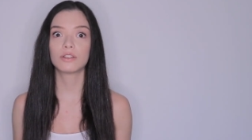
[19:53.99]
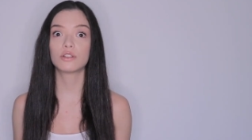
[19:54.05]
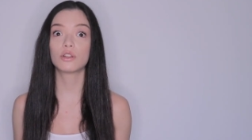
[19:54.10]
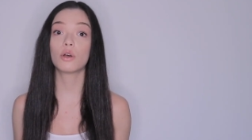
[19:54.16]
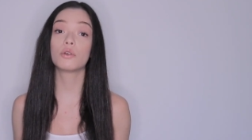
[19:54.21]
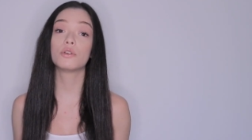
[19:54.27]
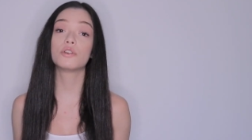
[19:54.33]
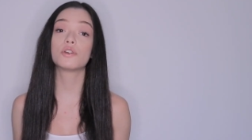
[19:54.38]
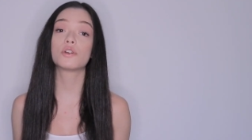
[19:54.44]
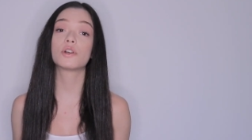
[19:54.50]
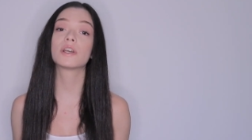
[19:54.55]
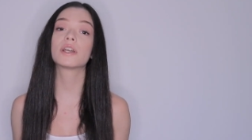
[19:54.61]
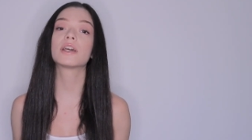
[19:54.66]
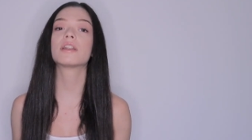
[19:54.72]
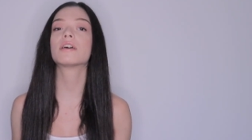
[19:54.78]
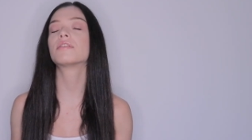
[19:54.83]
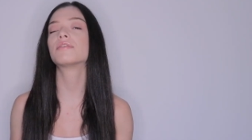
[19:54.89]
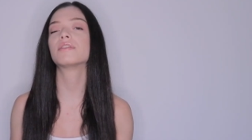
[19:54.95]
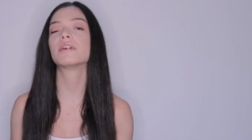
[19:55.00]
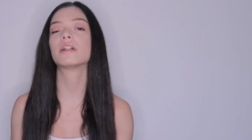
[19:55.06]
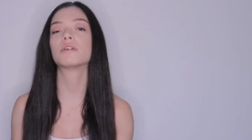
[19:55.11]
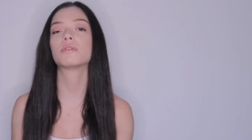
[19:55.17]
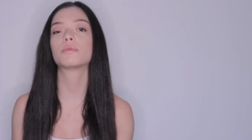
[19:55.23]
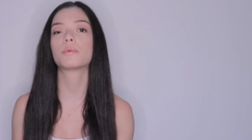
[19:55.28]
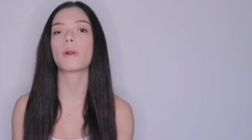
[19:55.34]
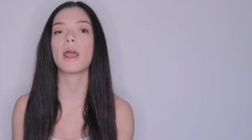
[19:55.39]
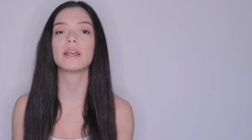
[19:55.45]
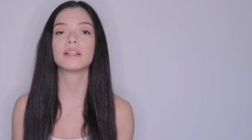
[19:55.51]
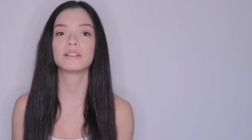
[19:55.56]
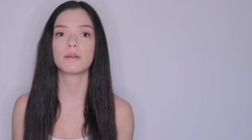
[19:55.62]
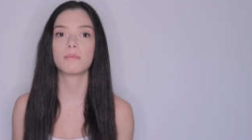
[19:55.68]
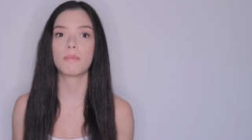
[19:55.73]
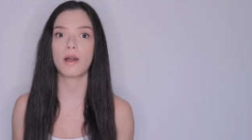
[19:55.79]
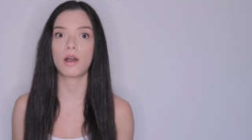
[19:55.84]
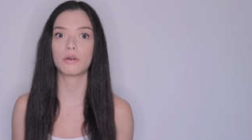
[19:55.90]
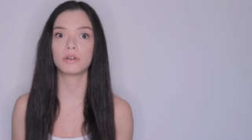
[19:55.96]
So you're gonna feel right
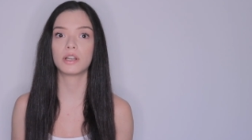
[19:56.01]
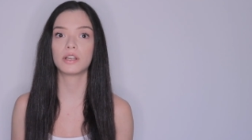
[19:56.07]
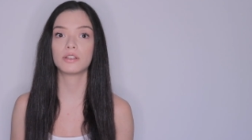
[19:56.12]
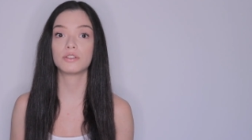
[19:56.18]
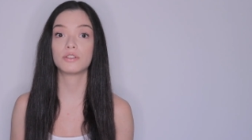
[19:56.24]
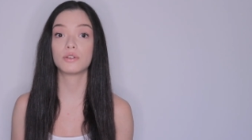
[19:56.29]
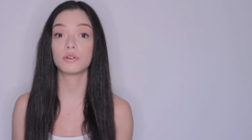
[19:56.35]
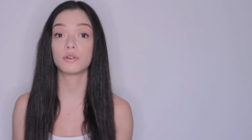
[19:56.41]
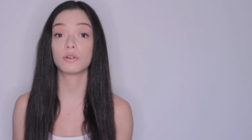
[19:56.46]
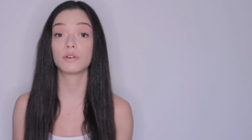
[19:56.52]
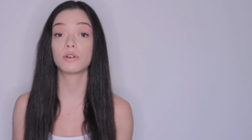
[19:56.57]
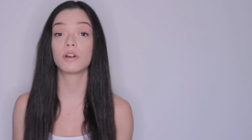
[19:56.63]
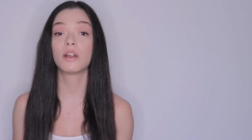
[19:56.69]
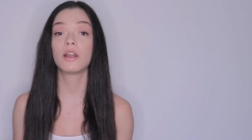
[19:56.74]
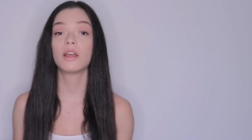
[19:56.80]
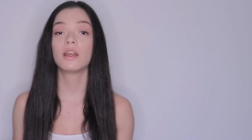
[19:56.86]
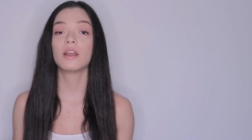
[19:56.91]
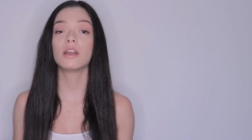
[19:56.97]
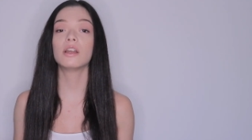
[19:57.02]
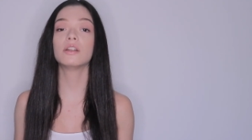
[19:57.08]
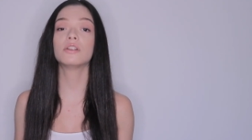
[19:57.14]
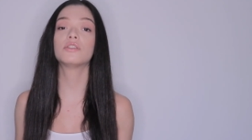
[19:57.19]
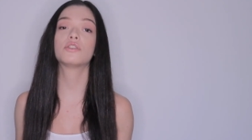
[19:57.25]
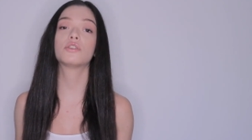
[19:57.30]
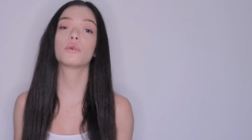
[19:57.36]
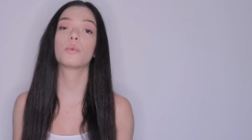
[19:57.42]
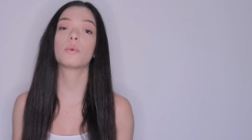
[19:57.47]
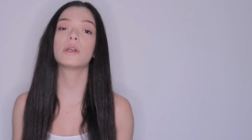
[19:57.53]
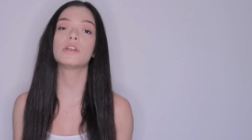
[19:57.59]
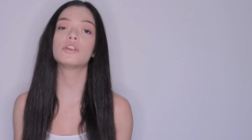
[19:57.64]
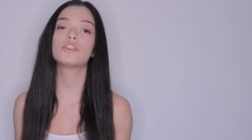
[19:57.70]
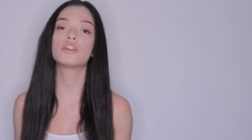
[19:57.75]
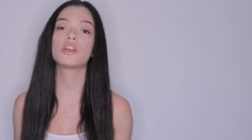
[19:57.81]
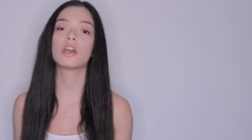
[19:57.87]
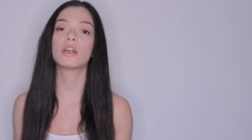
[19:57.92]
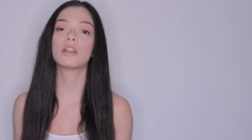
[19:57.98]
about it. You're
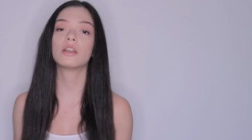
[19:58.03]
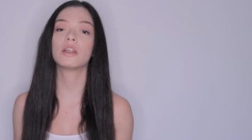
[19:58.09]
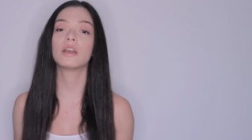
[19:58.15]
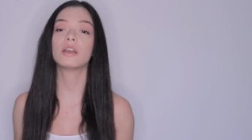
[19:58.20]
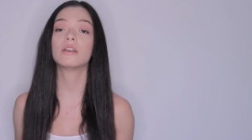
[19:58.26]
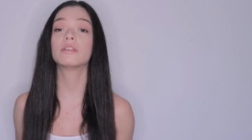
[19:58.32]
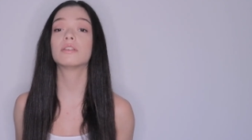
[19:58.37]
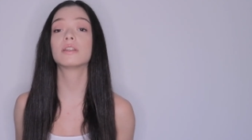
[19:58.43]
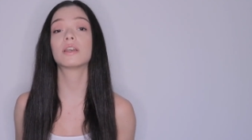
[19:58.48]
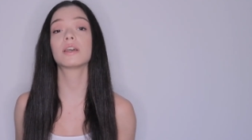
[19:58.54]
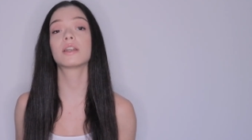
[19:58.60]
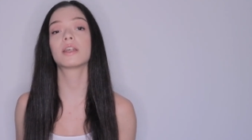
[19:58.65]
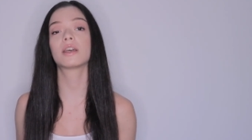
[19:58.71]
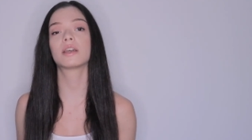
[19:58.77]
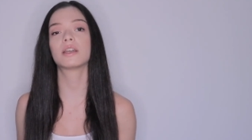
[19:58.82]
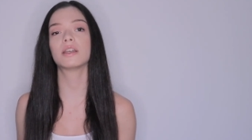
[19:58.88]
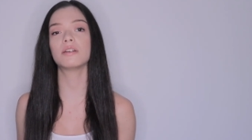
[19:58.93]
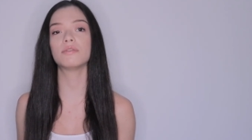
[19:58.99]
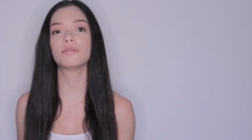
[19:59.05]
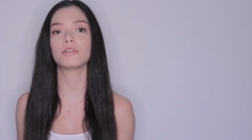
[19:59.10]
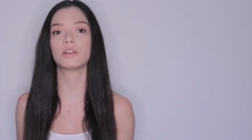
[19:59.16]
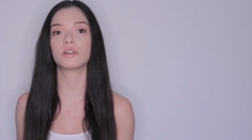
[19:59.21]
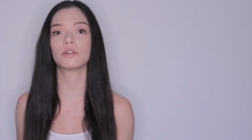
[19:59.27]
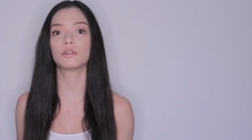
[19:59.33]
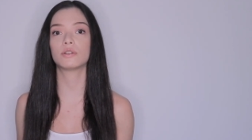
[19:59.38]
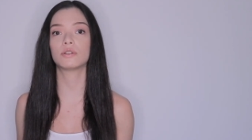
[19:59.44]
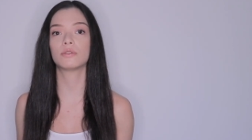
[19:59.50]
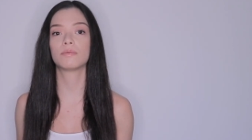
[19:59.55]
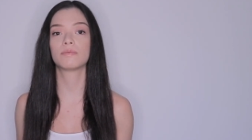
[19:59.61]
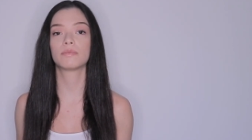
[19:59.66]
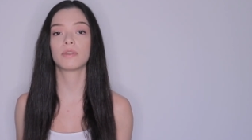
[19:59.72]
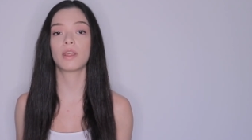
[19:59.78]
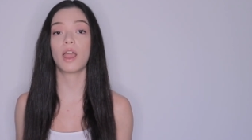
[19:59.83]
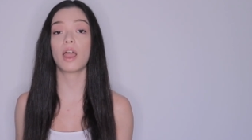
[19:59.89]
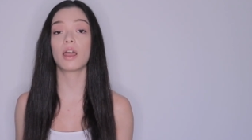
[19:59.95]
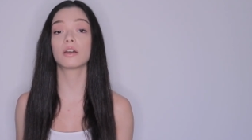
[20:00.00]
Intuition is gonna give you
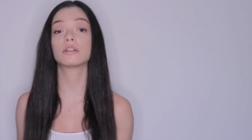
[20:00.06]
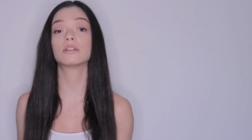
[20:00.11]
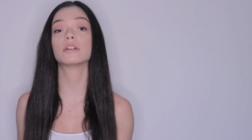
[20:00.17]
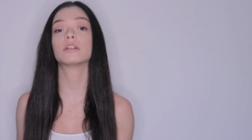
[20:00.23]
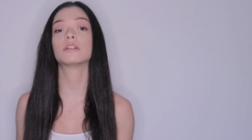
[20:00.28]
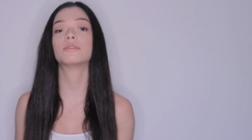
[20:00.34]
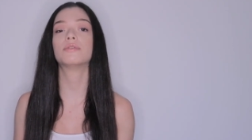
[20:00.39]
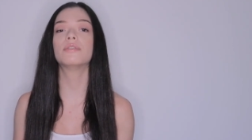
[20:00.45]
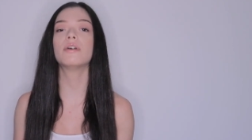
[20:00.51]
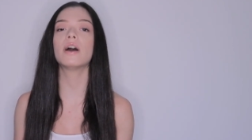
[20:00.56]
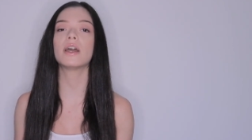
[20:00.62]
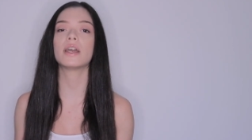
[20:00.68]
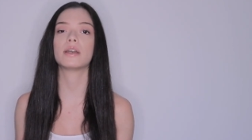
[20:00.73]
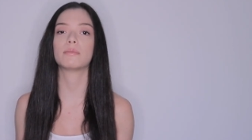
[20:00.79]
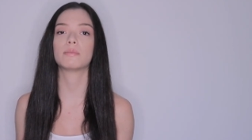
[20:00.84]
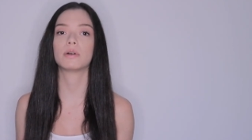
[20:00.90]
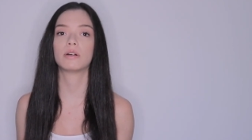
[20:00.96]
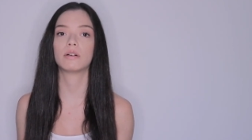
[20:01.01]
a good vibe.